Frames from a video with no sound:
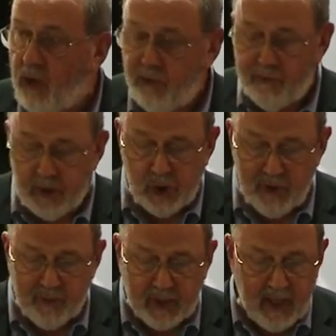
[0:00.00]
own
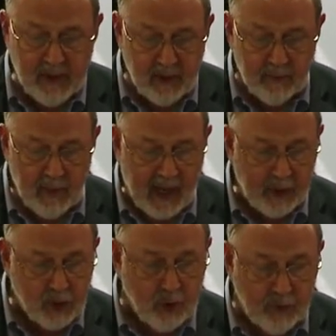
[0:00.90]
vision of the kingdom
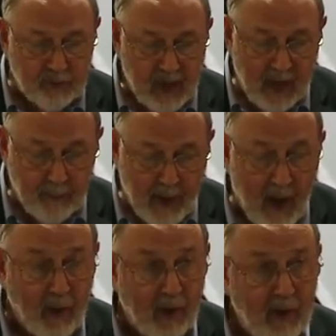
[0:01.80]
and truth and
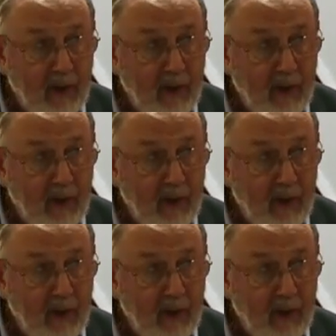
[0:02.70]
power